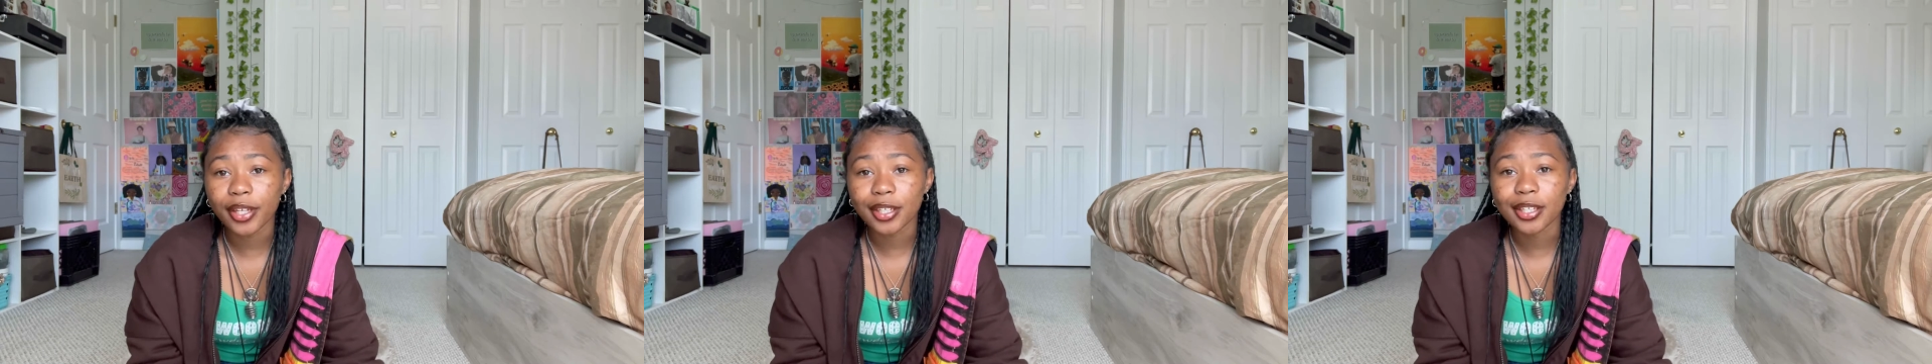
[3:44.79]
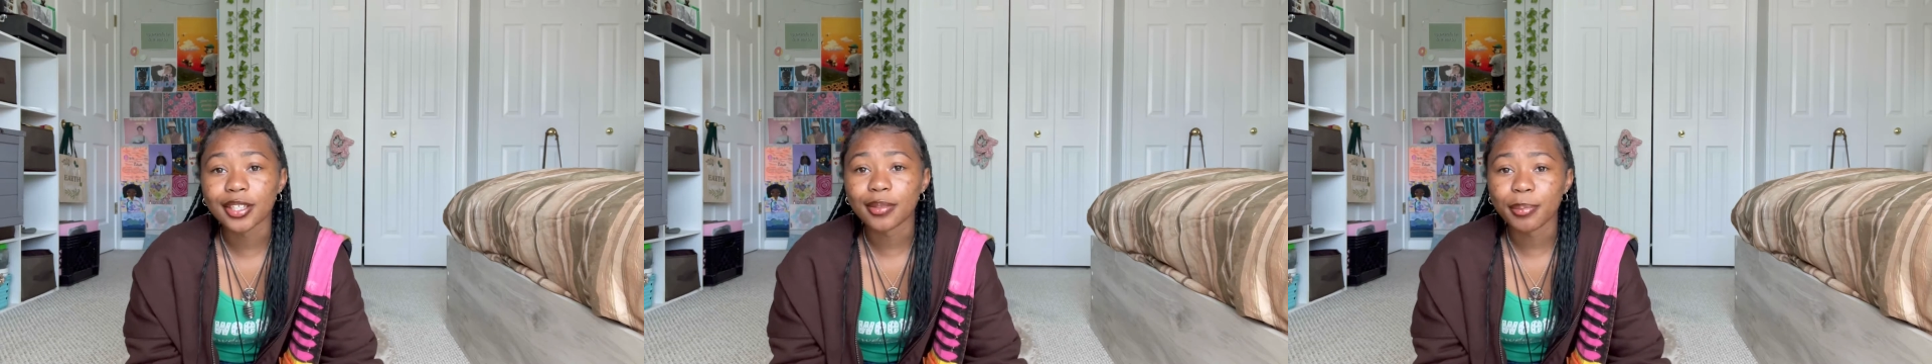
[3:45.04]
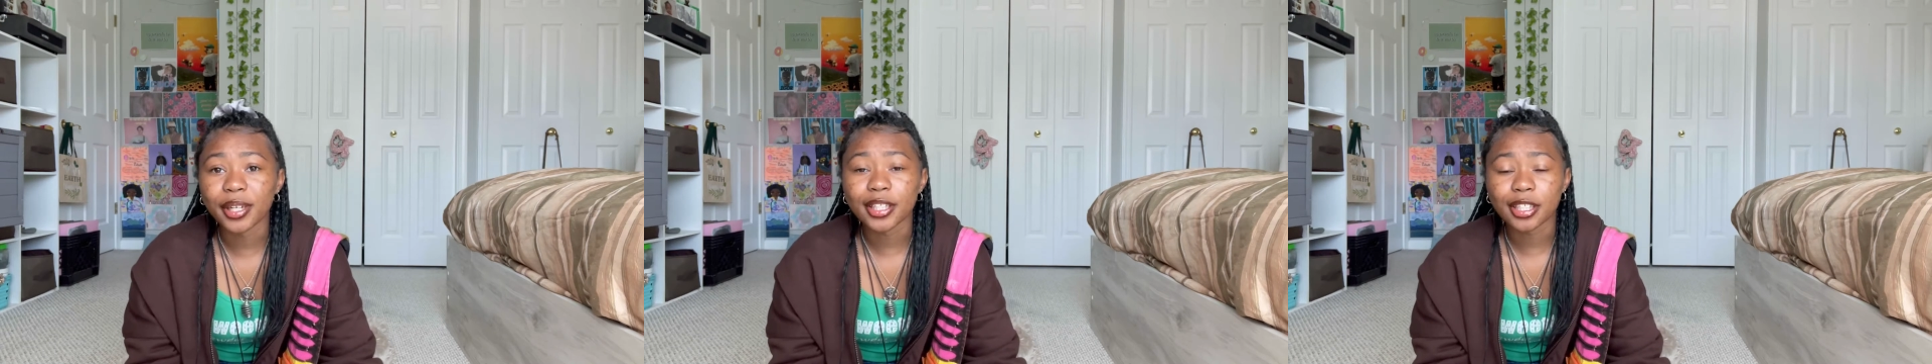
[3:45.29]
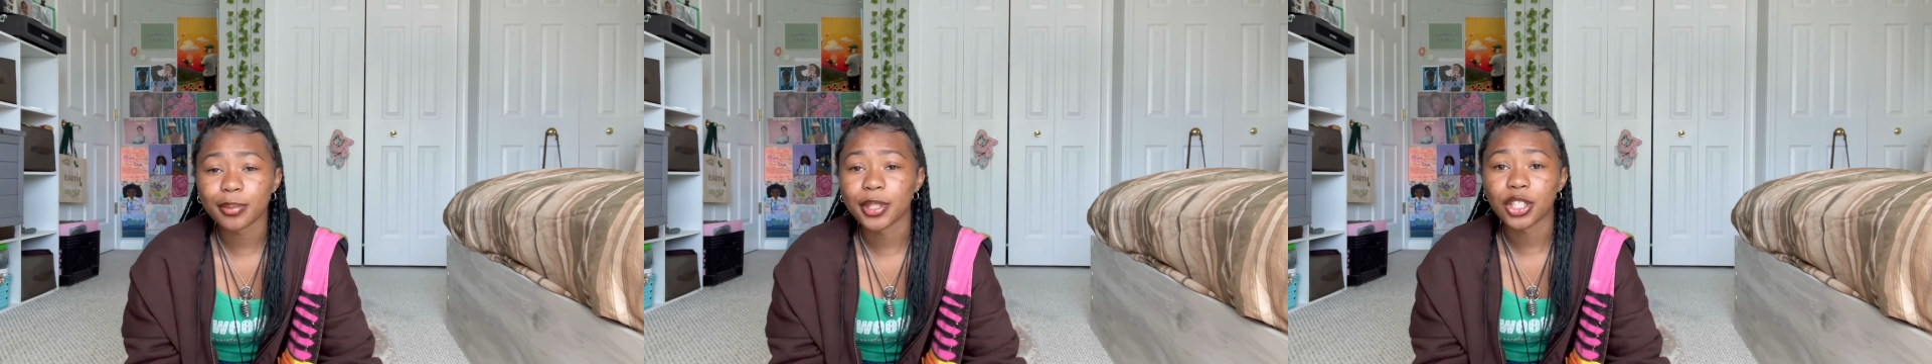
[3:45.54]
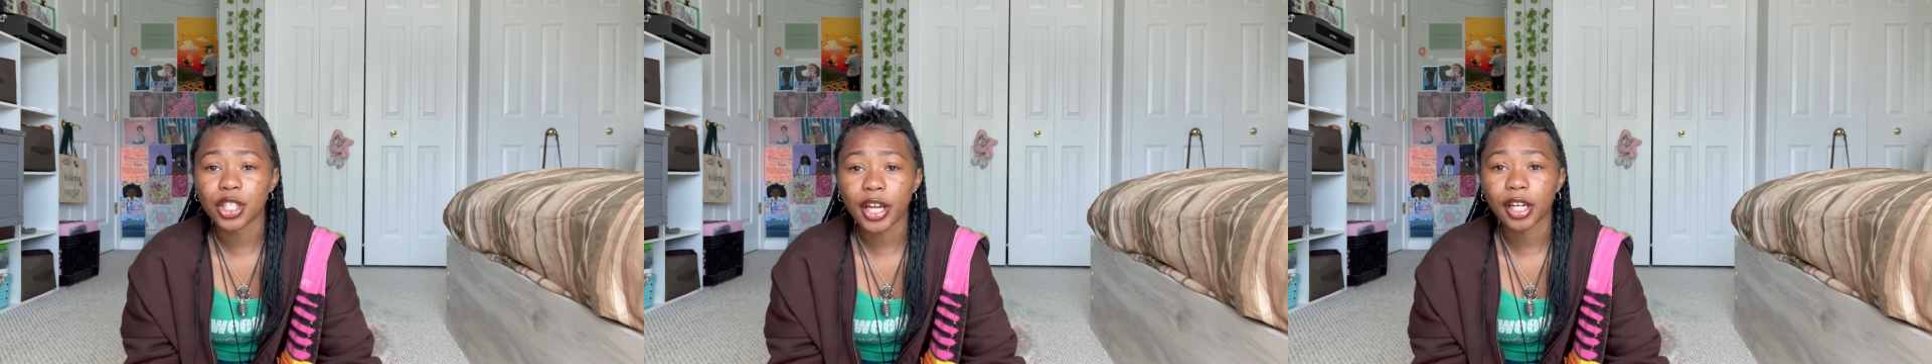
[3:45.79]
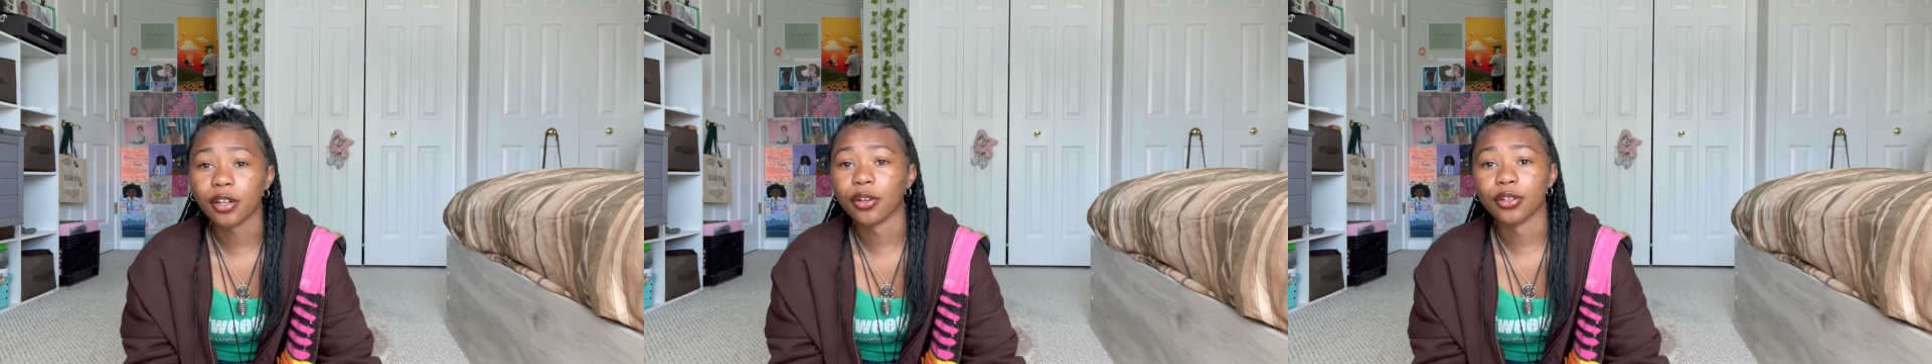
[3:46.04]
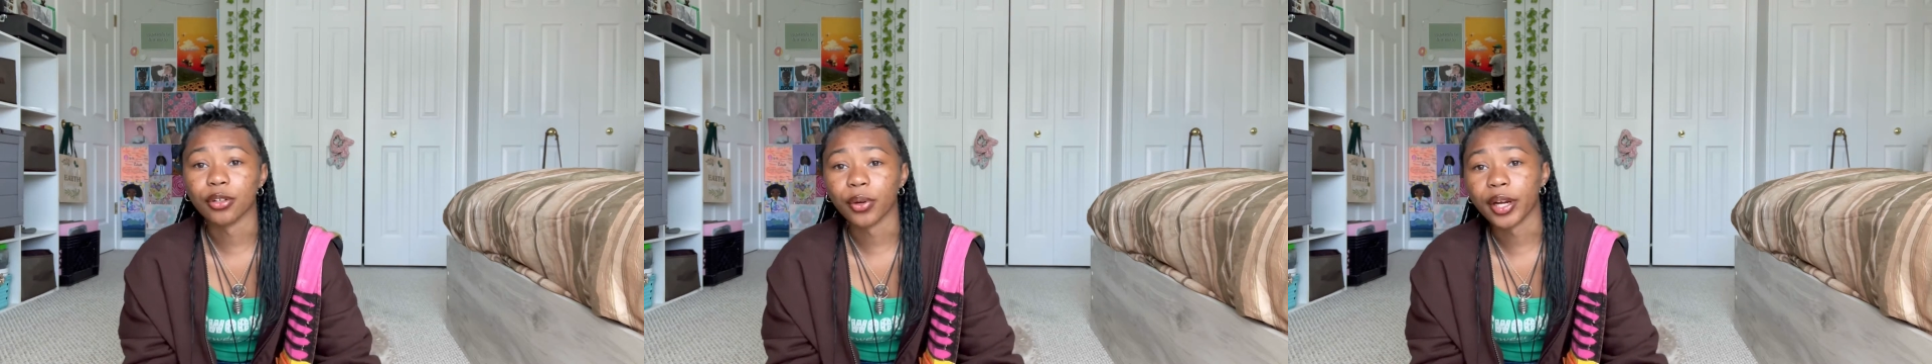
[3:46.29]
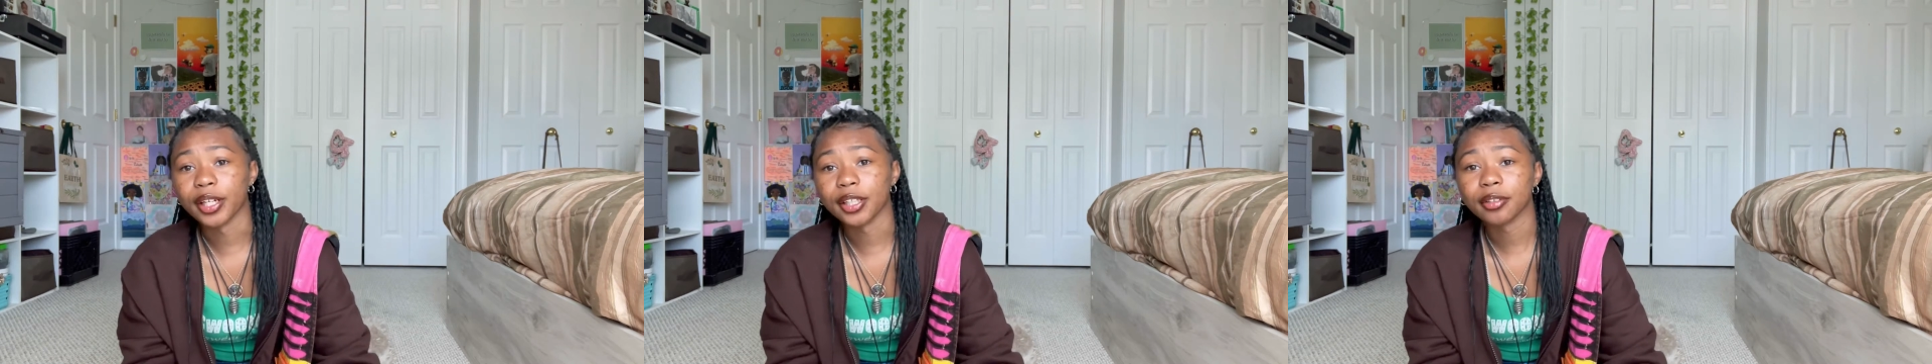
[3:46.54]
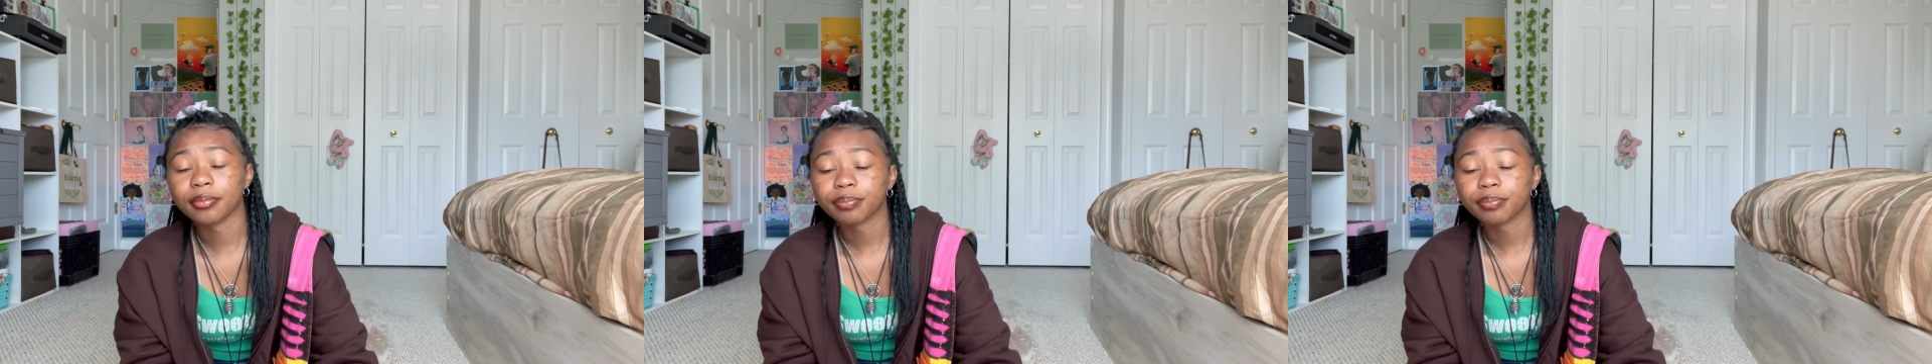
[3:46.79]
is meant to be shady or degrading.